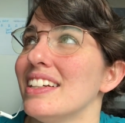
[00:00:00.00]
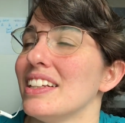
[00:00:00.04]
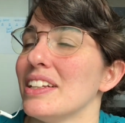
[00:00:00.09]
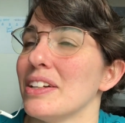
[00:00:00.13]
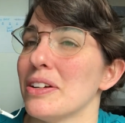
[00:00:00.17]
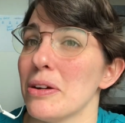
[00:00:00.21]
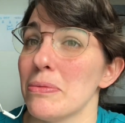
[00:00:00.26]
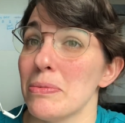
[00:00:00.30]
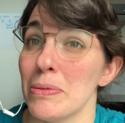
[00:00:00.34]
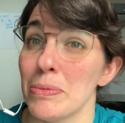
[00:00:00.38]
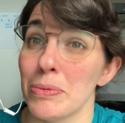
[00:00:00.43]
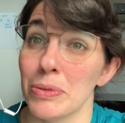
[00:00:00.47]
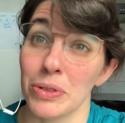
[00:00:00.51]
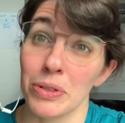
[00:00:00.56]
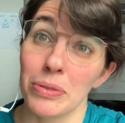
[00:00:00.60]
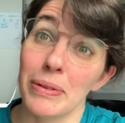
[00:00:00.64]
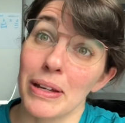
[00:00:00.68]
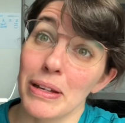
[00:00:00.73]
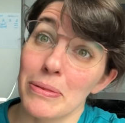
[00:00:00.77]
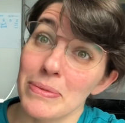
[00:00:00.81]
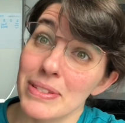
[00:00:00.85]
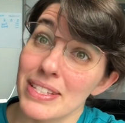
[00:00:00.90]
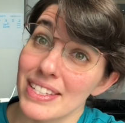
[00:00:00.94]
there are people who
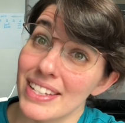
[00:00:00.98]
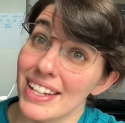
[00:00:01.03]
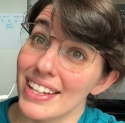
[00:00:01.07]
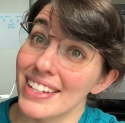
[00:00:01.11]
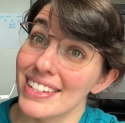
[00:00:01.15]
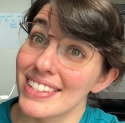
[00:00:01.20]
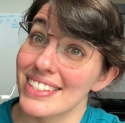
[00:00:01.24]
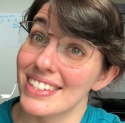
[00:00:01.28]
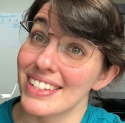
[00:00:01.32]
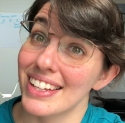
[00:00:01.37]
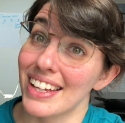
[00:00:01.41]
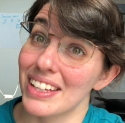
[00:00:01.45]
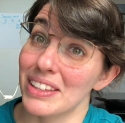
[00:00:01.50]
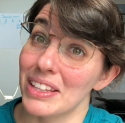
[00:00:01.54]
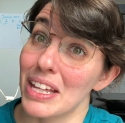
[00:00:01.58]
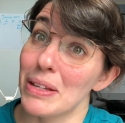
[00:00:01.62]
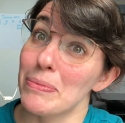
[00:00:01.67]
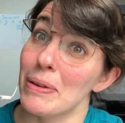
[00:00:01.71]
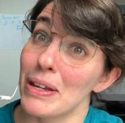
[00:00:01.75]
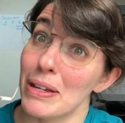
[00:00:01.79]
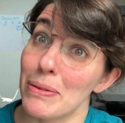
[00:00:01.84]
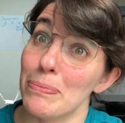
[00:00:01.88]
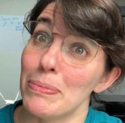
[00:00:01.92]
make mistakes, and they
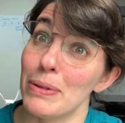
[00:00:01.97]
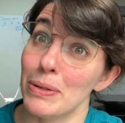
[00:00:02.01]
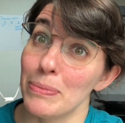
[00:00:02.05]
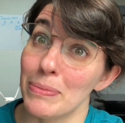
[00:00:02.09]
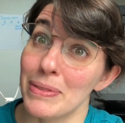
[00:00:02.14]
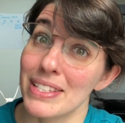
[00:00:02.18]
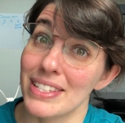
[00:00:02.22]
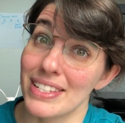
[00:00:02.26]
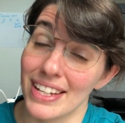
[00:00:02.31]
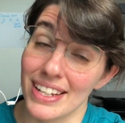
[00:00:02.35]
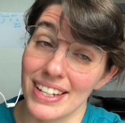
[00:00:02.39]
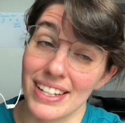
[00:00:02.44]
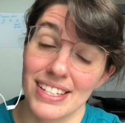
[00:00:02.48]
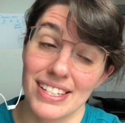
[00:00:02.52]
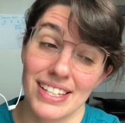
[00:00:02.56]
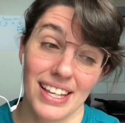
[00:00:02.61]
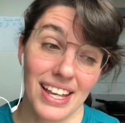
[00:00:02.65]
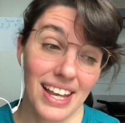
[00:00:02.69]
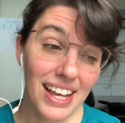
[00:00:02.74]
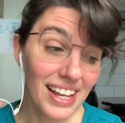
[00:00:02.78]
make big mistakes,